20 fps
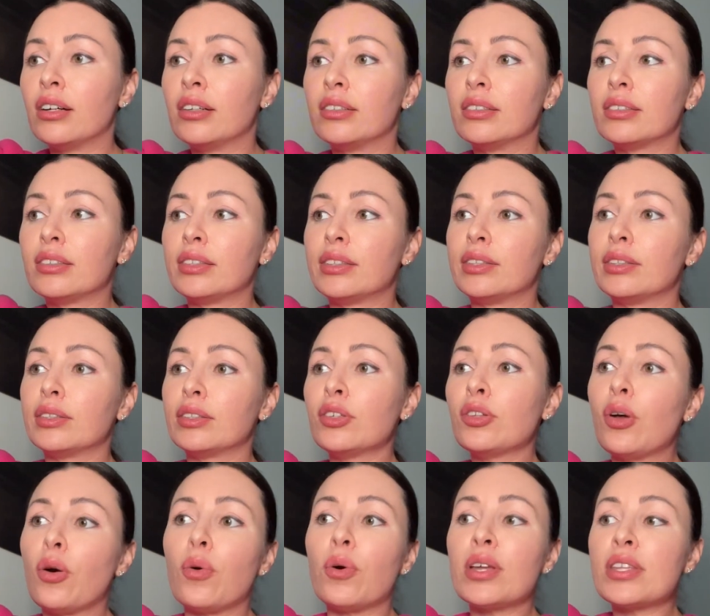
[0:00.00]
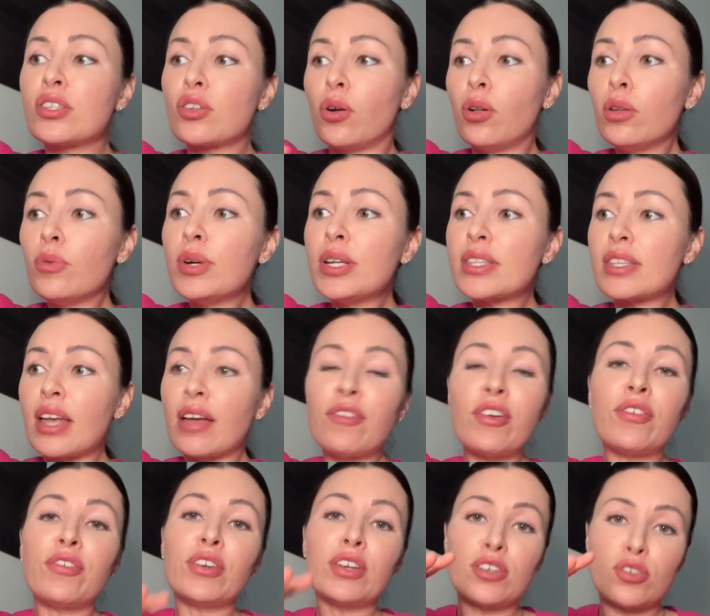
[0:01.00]
It's always,
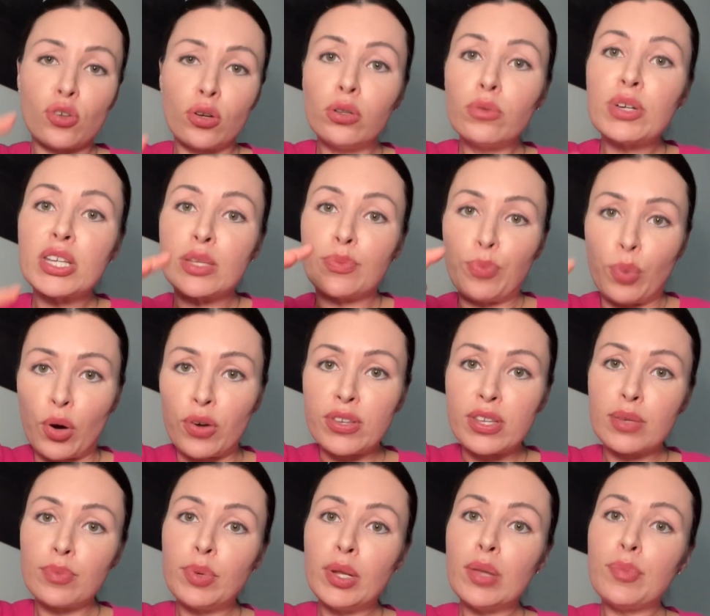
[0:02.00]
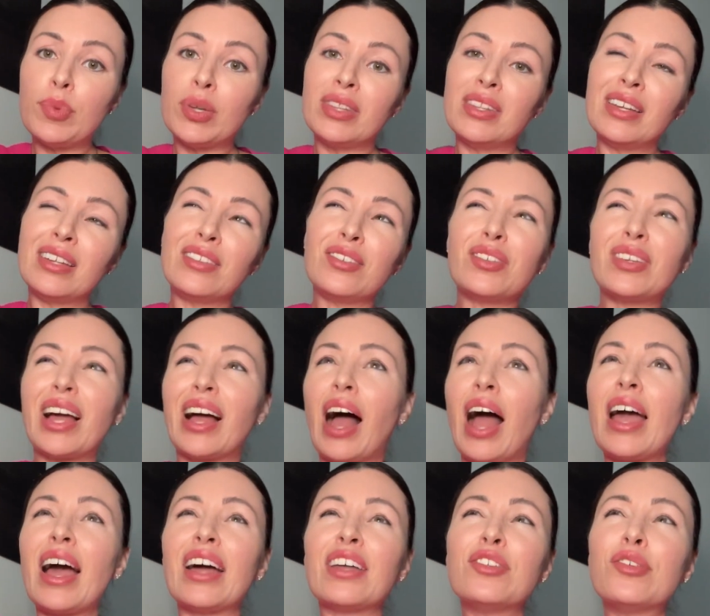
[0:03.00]
everything is always possible, but then
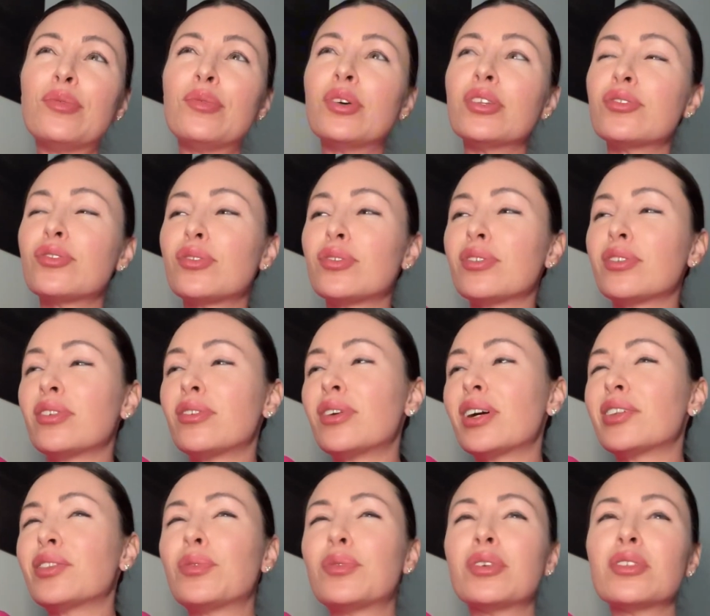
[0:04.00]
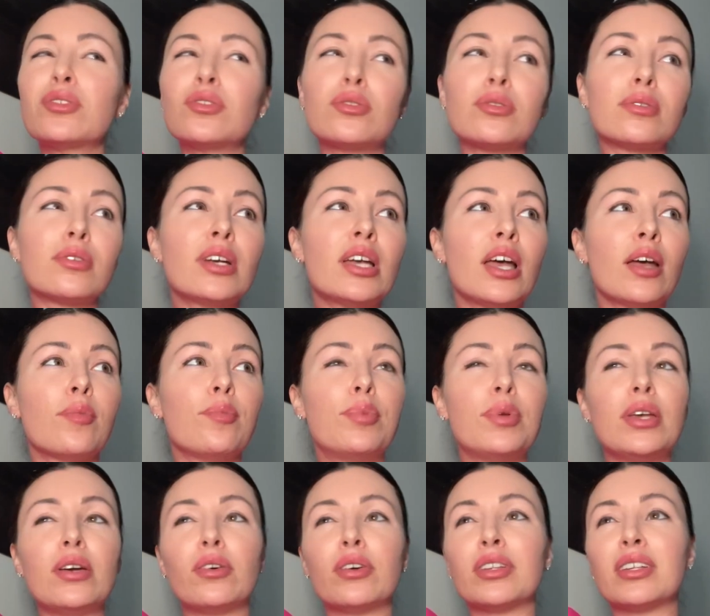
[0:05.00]
I don't want to, I don't want to
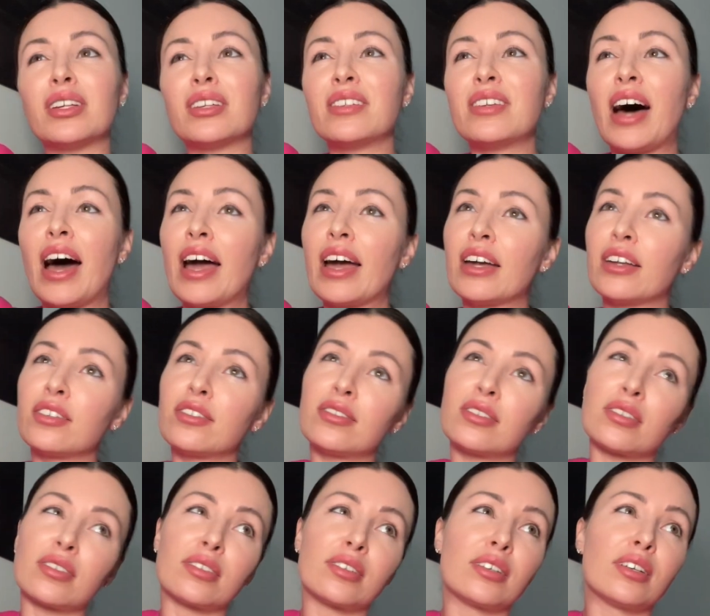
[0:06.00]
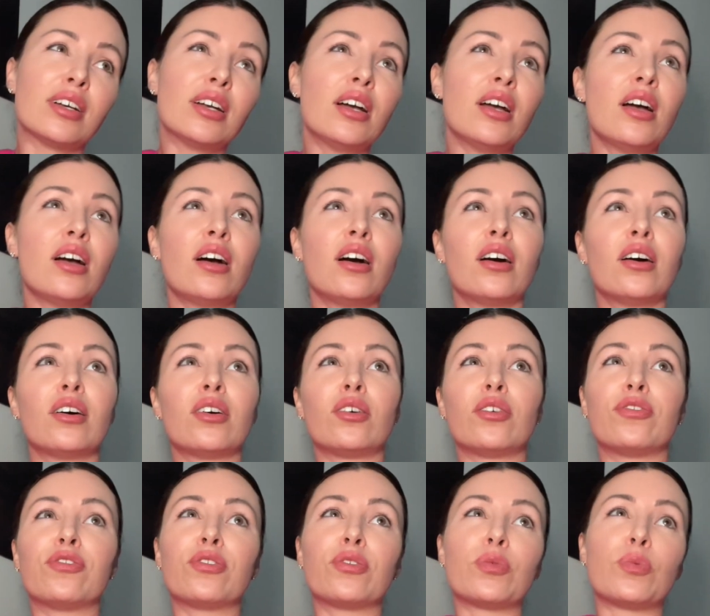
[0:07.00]
be on a diet
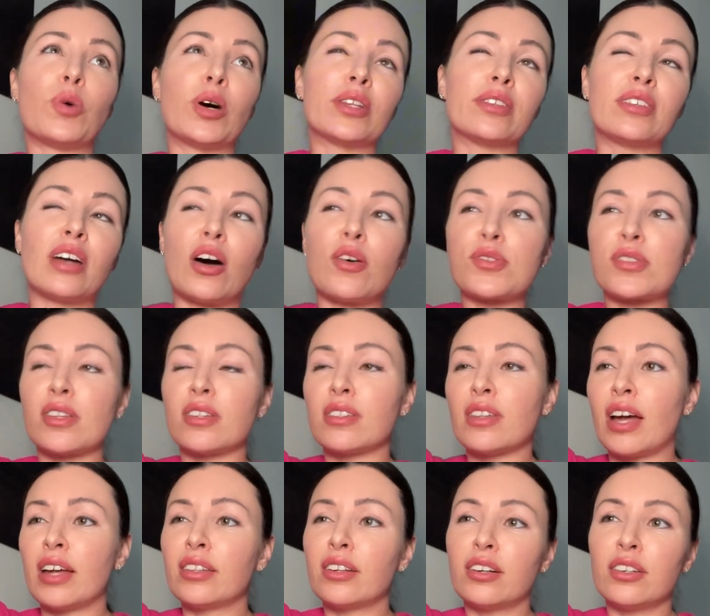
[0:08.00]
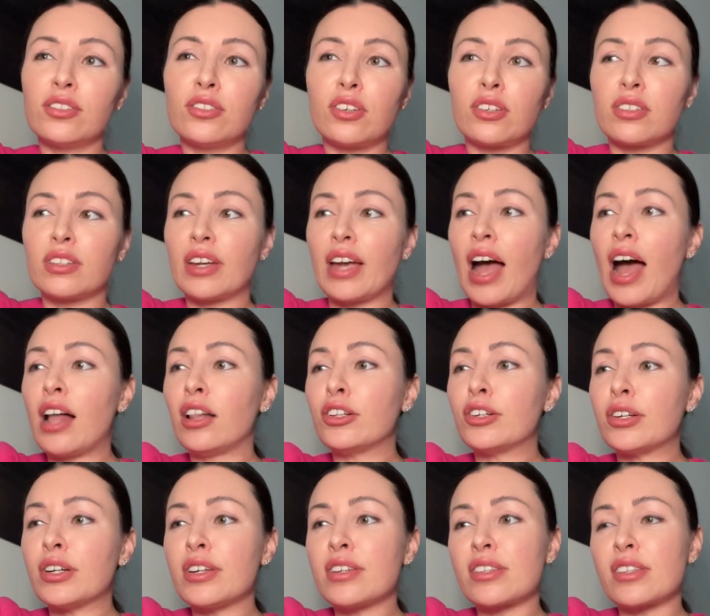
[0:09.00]
of 1,900
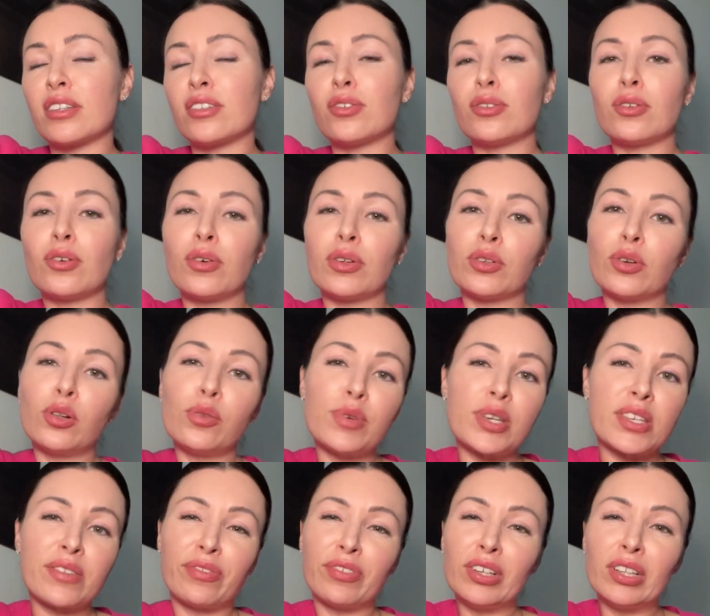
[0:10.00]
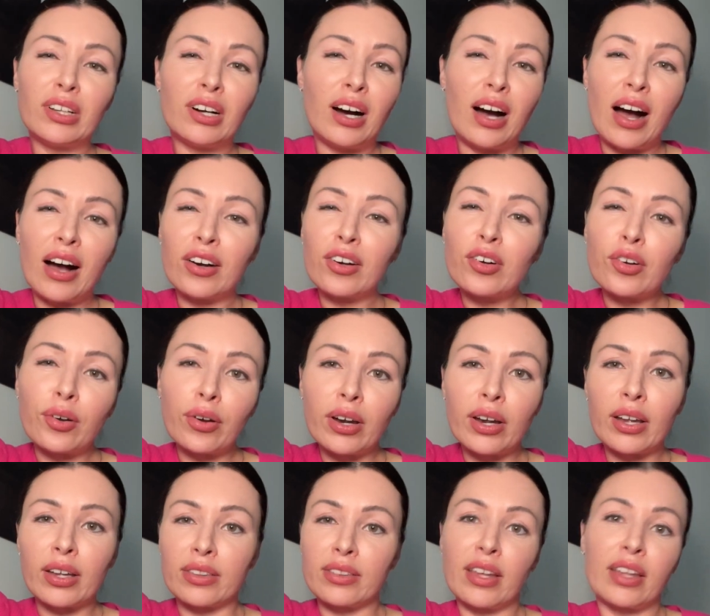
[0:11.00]
calories and and always feel
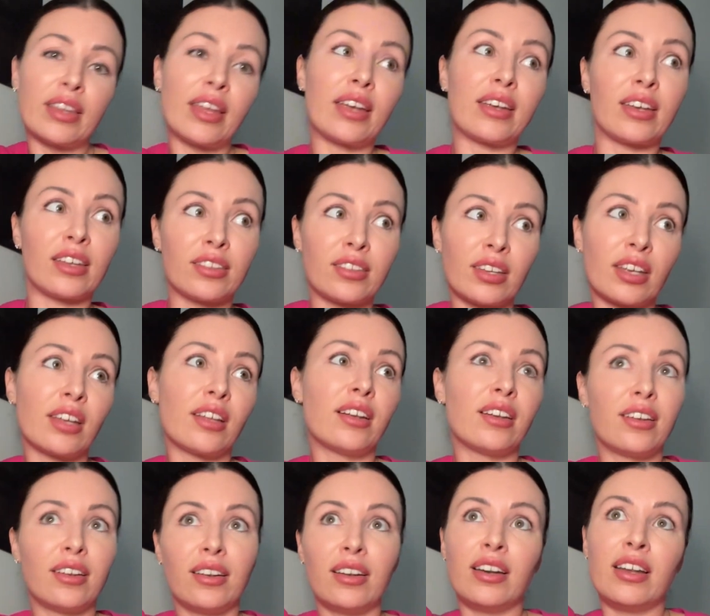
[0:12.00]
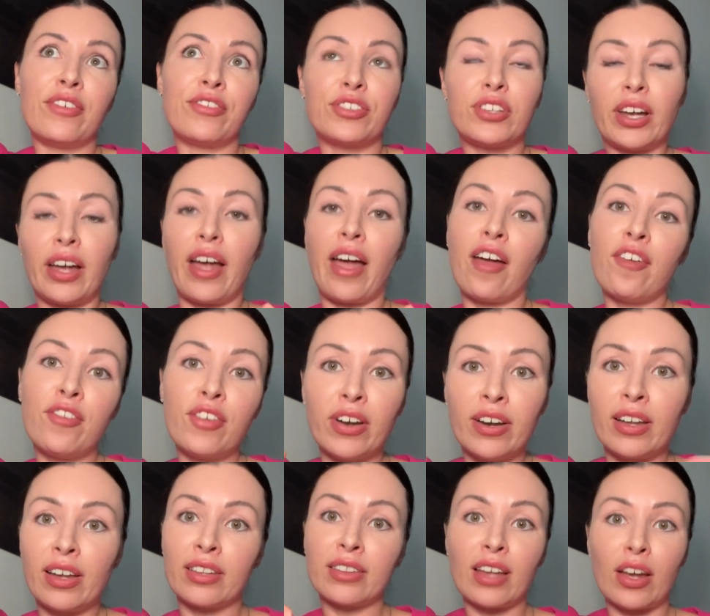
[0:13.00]
hungry, and then I can lift
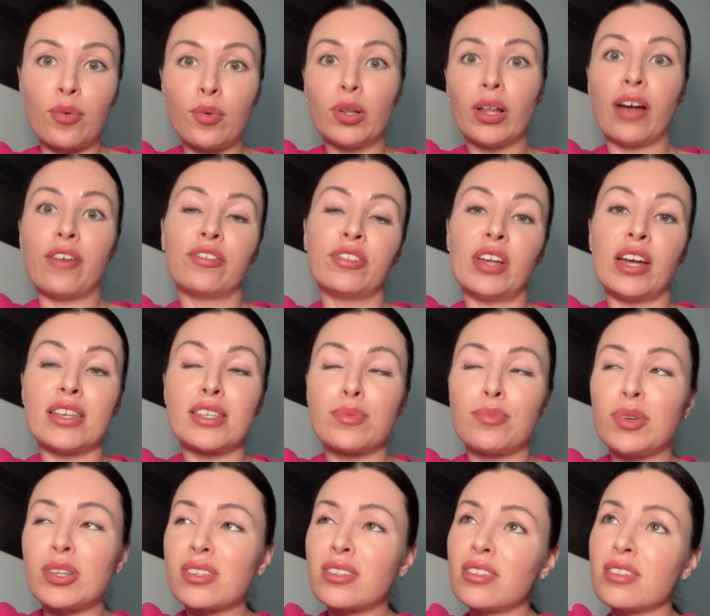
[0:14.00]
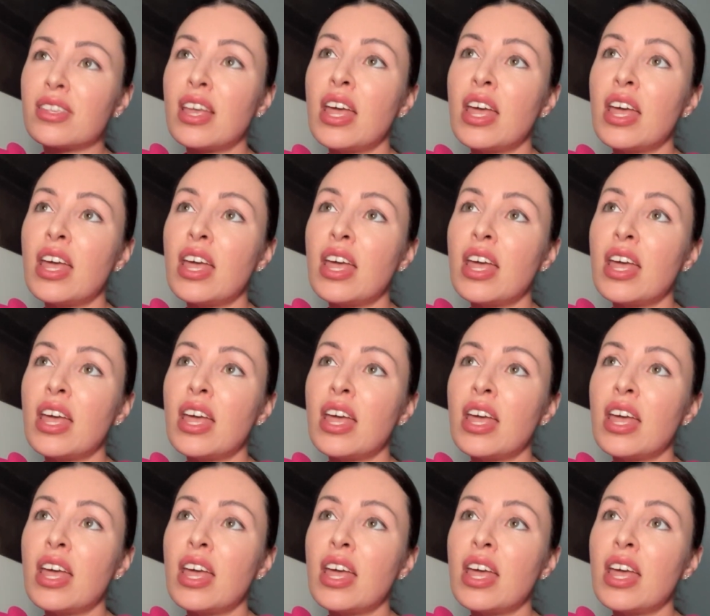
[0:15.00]
heavily and I will have nice muscles